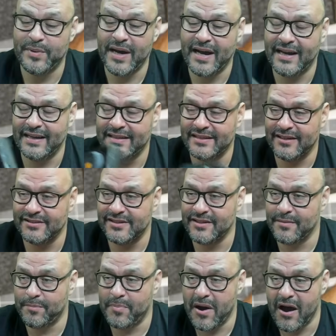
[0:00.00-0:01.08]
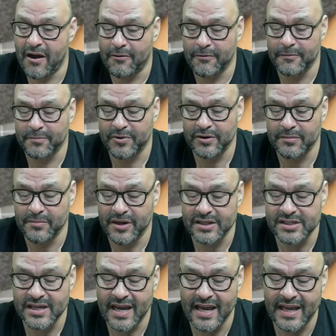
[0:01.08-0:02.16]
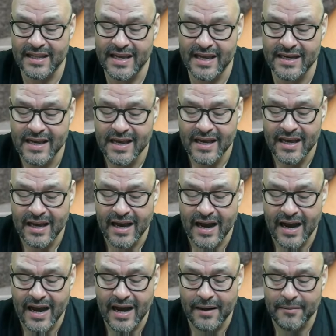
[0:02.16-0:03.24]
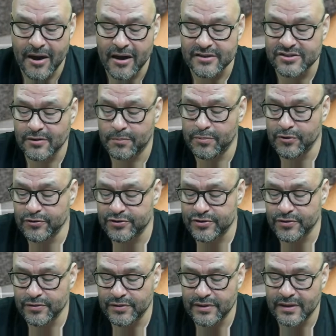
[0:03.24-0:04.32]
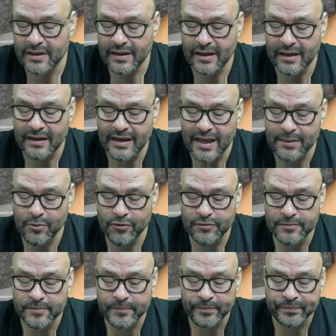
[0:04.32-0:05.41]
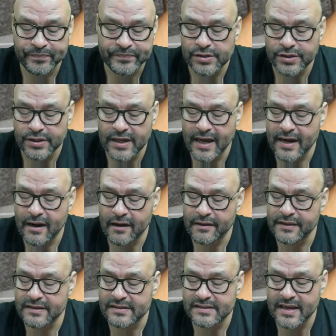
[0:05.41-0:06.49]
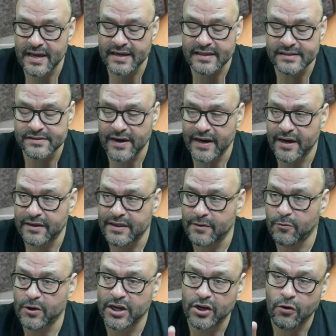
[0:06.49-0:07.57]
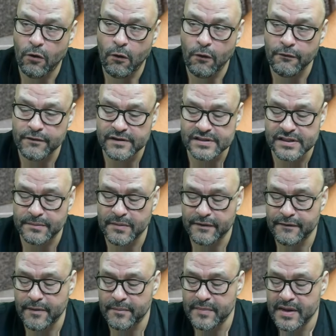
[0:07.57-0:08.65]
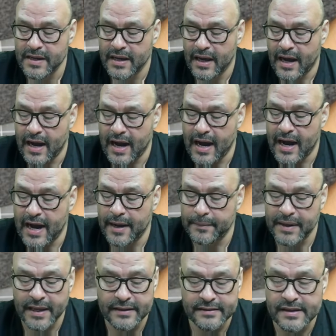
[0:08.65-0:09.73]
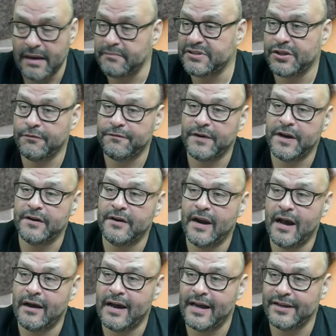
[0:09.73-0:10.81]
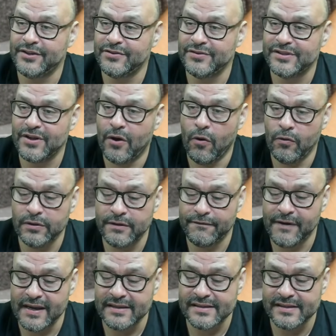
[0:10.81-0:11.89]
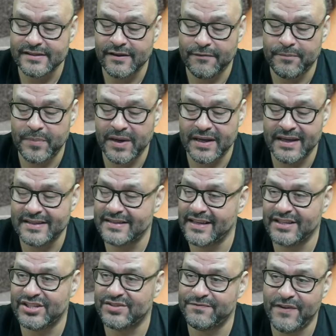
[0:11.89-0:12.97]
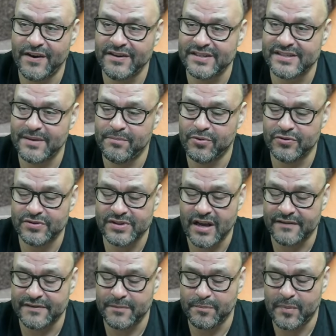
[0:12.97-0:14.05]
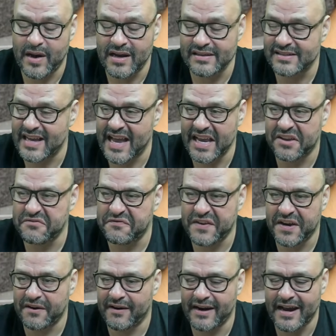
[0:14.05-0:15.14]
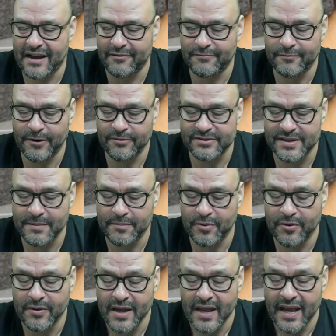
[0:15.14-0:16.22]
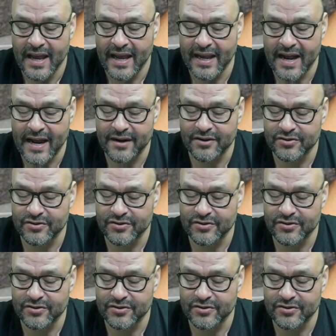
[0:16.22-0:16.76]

but it tells you the power pretty much. And then also Bluetooth enabled. So you got all these settings right here that we're going to go over some of them. And I'm still figuring out how to use the whole device itself, but it's very simple off the box. I could figure it out real simple, and how to